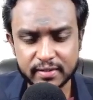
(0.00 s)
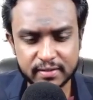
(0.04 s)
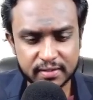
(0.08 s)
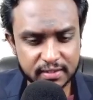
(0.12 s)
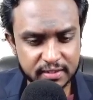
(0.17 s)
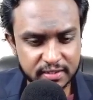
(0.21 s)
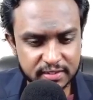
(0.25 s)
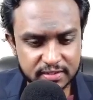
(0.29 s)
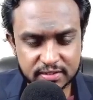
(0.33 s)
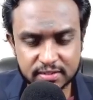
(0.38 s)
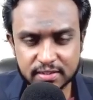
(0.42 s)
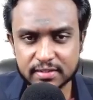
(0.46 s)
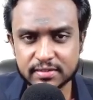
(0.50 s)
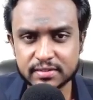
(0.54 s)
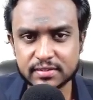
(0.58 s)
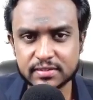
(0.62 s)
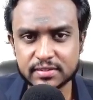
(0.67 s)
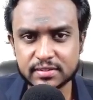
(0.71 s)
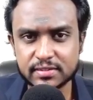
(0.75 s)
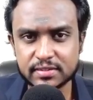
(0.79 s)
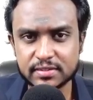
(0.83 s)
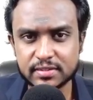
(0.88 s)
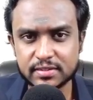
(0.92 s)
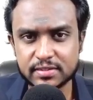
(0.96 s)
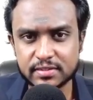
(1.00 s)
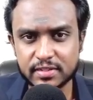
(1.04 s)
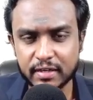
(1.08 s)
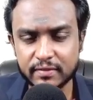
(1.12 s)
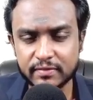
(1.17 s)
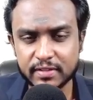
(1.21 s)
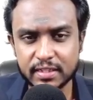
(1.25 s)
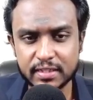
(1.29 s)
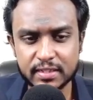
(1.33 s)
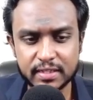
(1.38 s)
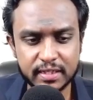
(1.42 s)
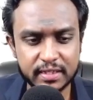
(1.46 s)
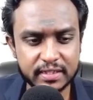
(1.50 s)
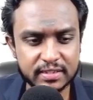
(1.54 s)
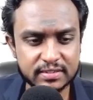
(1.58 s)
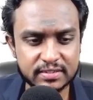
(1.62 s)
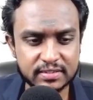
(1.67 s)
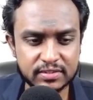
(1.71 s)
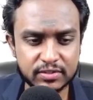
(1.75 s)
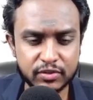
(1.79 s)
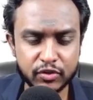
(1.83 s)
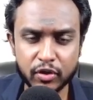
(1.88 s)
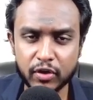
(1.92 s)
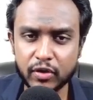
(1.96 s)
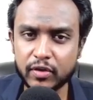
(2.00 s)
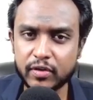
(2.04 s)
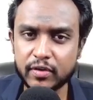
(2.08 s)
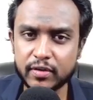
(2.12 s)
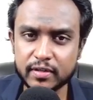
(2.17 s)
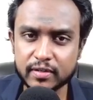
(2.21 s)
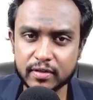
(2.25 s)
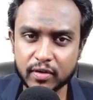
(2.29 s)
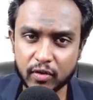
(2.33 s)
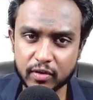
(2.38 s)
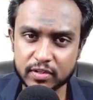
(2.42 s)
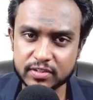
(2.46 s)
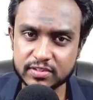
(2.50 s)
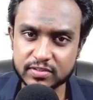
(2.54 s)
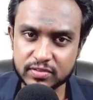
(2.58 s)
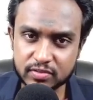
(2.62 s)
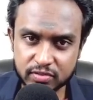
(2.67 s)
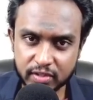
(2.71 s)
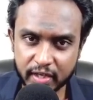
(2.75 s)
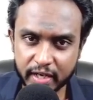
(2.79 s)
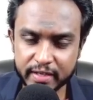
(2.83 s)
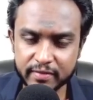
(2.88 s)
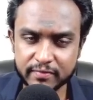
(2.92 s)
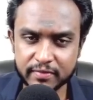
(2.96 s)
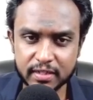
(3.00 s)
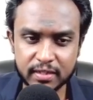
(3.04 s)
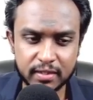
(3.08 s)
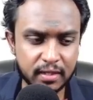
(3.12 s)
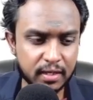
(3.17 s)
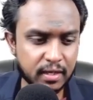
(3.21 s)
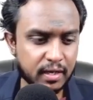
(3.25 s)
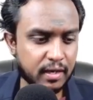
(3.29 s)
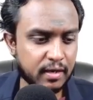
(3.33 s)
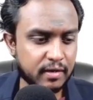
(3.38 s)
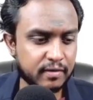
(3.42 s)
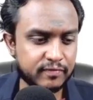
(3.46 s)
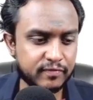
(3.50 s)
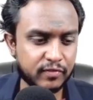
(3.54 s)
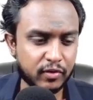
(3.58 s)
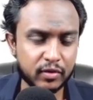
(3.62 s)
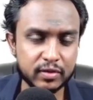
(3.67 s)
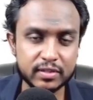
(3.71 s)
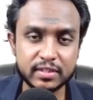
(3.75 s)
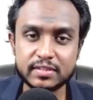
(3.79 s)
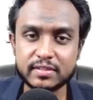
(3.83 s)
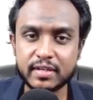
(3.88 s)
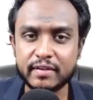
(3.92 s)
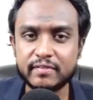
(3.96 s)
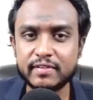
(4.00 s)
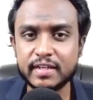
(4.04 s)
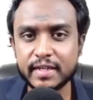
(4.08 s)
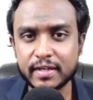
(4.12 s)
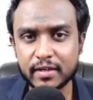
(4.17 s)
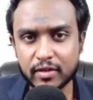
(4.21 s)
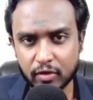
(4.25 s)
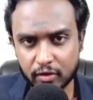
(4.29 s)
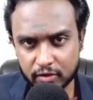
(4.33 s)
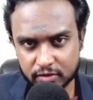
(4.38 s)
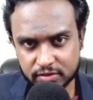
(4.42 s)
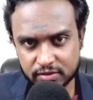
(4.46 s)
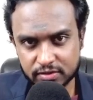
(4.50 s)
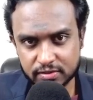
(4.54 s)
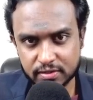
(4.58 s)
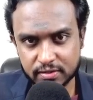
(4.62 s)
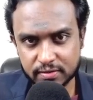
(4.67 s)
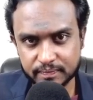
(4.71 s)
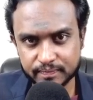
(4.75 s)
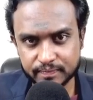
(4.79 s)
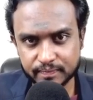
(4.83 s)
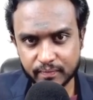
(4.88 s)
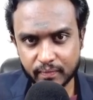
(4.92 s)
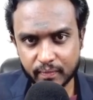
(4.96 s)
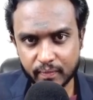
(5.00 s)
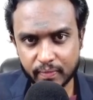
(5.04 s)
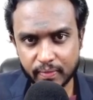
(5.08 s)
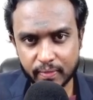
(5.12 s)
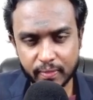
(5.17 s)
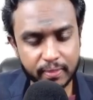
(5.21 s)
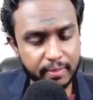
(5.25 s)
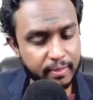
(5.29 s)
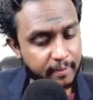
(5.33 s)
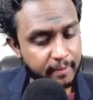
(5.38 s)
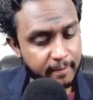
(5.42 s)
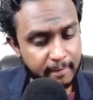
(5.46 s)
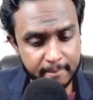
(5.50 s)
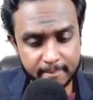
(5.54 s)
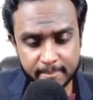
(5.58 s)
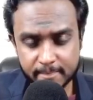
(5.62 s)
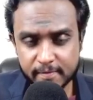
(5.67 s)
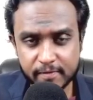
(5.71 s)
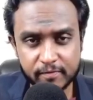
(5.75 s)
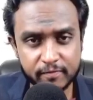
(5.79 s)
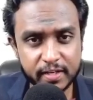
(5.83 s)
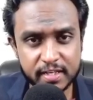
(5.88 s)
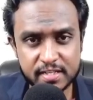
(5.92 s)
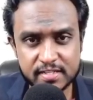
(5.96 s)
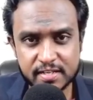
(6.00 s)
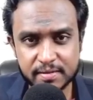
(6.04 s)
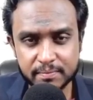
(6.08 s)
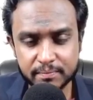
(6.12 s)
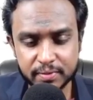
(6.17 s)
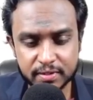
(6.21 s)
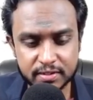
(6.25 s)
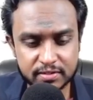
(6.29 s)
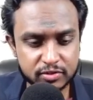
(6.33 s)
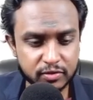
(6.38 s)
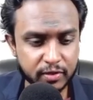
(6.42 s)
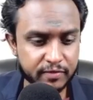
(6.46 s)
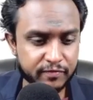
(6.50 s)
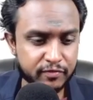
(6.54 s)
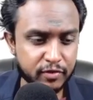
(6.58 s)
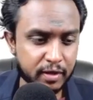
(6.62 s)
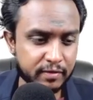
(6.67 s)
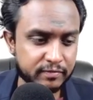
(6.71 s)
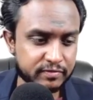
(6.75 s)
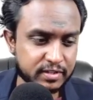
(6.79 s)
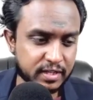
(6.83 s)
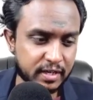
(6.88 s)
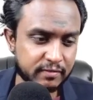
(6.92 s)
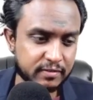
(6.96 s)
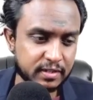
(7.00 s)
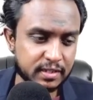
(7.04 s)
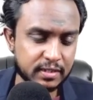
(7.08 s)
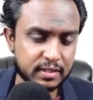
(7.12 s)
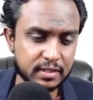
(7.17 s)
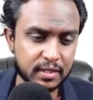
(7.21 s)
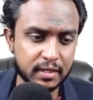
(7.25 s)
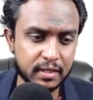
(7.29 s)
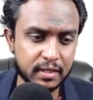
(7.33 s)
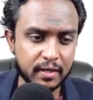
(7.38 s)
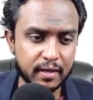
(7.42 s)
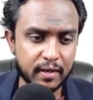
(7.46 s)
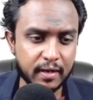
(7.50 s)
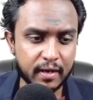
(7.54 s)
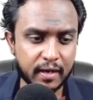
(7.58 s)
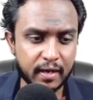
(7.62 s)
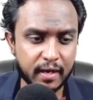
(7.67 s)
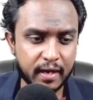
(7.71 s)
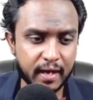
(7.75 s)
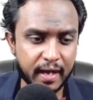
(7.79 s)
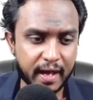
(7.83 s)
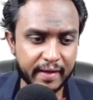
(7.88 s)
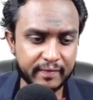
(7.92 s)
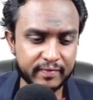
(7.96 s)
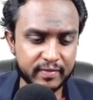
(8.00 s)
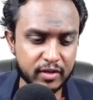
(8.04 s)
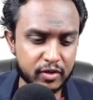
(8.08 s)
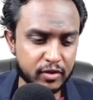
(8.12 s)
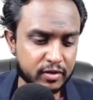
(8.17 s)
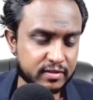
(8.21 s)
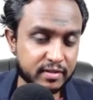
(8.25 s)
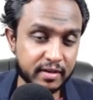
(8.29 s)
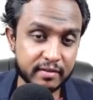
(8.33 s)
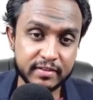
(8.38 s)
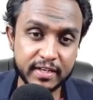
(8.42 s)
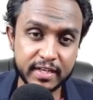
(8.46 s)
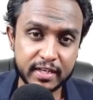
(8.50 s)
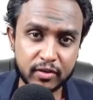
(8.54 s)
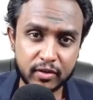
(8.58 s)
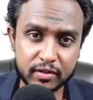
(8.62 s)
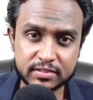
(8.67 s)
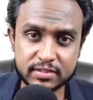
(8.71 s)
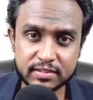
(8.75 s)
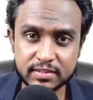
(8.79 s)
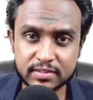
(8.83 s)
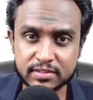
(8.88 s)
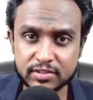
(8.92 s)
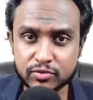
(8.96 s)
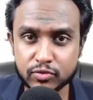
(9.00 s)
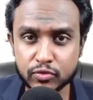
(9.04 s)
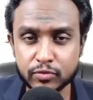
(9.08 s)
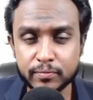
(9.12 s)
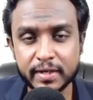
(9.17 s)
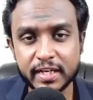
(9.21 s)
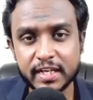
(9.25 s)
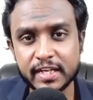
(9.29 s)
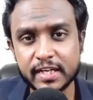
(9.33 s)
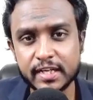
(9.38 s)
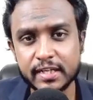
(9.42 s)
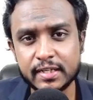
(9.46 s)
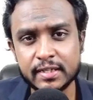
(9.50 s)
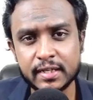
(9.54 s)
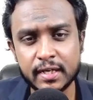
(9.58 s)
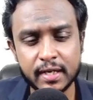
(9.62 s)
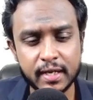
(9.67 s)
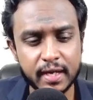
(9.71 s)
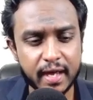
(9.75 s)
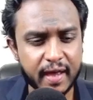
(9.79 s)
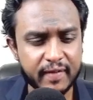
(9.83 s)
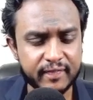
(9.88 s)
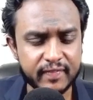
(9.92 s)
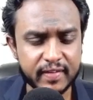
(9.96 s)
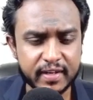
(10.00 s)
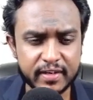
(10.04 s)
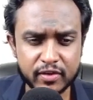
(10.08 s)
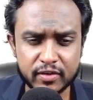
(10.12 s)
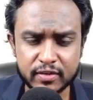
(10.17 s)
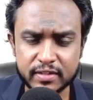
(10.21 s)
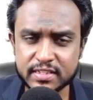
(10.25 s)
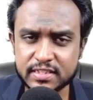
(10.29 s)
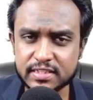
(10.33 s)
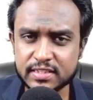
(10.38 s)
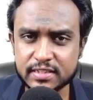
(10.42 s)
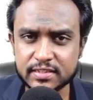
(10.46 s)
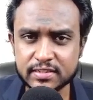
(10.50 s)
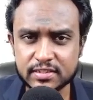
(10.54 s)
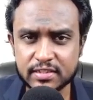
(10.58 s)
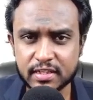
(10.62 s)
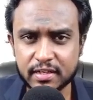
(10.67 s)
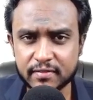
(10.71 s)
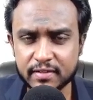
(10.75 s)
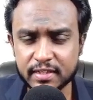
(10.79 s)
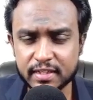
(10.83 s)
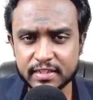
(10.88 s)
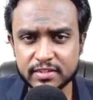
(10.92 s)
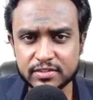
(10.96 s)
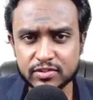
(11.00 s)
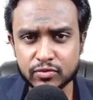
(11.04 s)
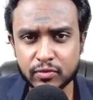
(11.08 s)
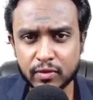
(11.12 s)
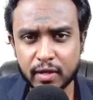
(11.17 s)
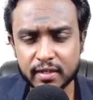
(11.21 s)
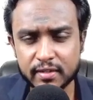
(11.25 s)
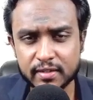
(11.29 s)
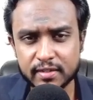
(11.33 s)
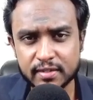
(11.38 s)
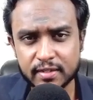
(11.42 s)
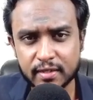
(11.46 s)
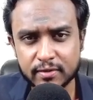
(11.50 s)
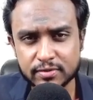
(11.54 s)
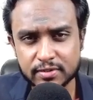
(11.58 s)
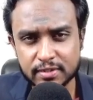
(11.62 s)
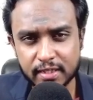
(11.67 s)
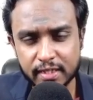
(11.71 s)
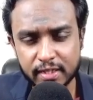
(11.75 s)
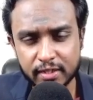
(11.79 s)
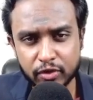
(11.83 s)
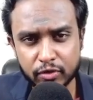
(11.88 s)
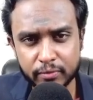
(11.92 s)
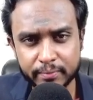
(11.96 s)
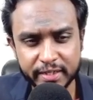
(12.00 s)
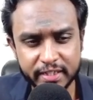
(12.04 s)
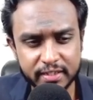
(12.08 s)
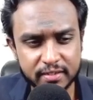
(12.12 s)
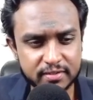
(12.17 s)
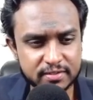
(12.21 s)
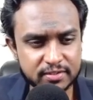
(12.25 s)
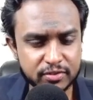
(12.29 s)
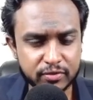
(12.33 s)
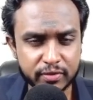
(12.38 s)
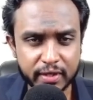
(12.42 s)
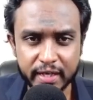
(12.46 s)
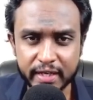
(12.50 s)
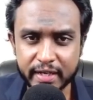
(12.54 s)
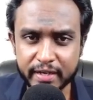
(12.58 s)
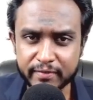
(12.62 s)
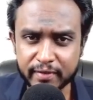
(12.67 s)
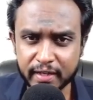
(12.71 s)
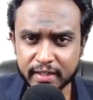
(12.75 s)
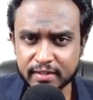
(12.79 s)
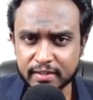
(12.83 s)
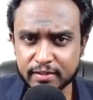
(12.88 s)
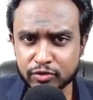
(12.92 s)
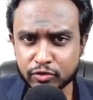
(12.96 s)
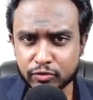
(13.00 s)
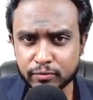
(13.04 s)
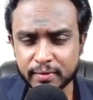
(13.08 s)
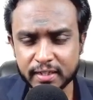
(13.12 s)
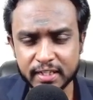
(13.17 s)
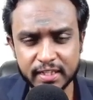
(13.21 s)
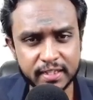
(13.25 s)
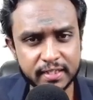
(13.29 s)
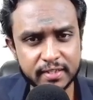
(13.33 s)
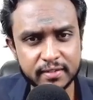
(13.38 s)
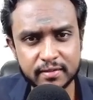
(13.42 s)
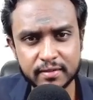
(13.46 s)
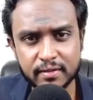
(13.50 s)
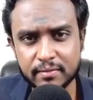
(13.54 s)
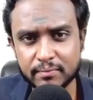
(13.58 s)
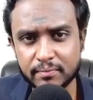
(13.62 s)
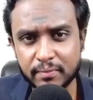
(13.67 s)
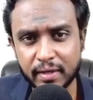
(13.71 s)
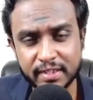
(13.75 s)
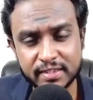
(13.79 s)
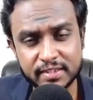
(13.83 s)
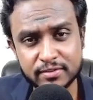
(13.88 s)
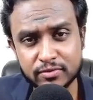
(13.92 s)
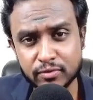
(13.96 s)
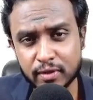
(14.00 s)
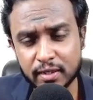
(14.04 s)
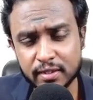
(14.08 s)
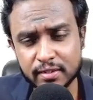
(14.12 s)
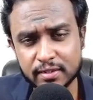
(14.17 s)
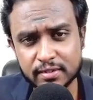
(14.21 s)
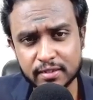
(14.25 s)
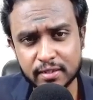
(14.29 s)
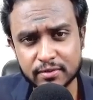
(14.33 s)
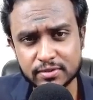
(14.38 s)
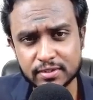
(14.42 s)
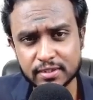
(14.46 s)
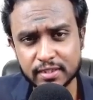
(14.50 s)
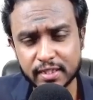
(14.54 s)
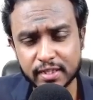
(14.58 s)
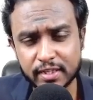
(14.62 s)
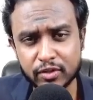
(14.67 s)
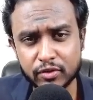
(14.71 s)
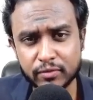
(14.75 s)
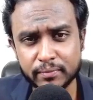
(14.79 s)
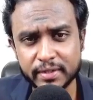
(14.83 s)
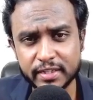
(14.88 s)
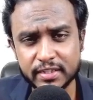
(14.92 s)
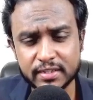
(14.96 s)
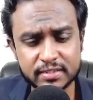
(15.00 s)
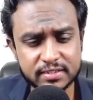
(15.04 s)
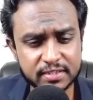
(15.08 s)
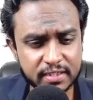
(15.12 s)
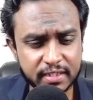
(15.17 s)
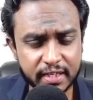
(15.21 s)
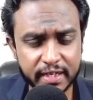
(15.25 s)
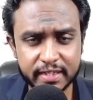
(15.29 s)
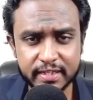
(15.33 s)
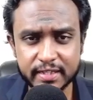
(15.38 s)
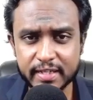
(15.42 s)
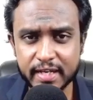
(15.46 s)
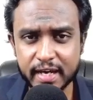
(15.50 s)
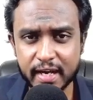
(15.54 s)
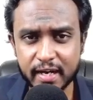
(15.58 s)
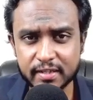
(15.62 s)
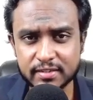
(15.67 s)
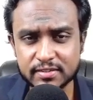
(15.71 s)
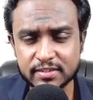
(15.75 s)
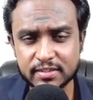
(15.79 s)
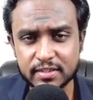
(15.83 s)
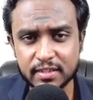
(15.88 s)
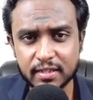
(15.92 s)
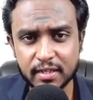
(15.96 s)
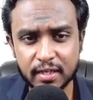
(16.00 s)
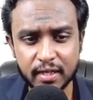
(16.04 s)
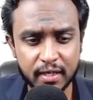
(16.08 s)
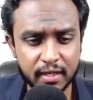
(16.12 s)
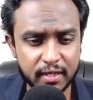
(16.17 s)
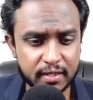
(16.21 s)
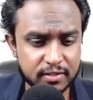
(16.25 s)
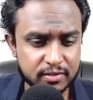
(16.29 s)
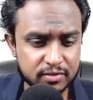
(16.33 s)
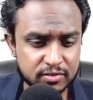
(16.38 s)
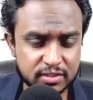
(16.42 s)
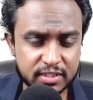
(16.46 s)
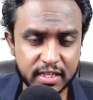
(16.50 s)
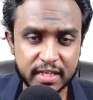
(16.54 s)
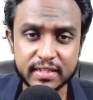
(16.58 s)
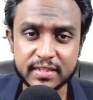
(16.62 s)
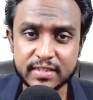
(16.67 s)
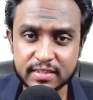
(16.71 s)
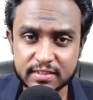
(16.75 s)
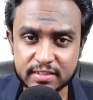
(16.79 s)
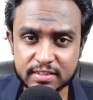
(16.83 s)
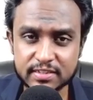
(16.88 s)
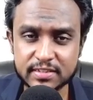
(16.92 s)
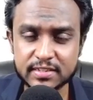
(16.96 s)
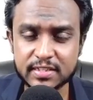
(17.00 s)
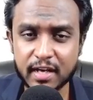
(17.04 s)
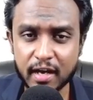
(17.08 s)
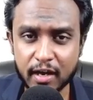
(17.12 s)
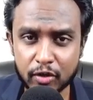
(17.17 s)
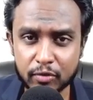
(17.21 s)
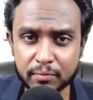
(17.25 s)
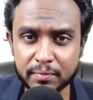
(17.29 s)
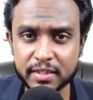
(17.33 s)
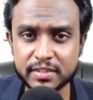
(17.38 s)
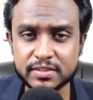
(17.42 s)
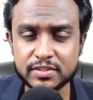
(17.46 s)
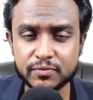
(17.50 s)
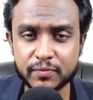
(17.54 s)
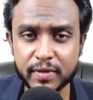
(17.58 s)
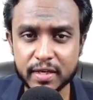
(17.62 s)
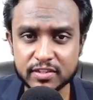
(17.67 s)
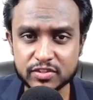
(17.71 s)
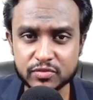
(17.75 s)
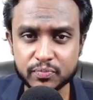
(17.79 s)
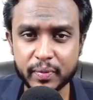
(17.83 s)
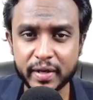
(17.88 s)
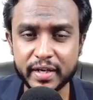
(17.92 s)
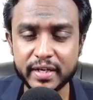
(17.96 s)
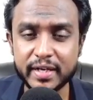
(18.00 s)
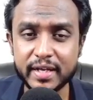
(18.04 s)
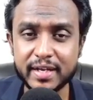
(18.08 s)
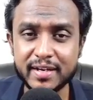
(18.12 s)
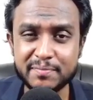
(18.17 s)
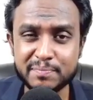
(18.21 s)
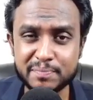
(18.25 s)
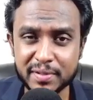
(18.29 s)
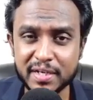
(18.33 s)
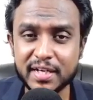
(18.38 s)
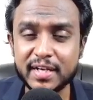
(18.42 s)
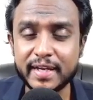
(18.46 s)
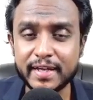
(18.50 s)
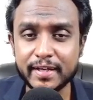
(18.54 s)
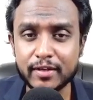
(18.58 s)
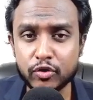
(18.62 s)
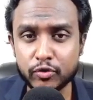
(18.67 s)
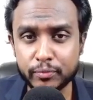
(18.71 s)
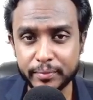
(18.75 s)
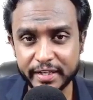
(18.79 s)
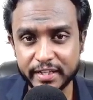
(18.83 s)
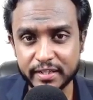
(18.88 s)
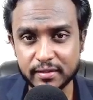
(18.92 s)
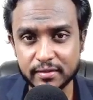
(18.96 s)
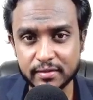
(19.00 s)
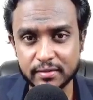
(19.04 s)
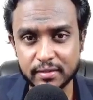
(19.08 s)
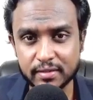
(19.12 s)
The distance traveled is your cost driver for the traveling cost. Very simple. So if you have traveled and your traveling cost is 2 million, and then your distance traveled is 200,000 kilometers, you can divide the 2 million by the 200,000 kilometers and get the answer to say this is how much we are spending per kilometer.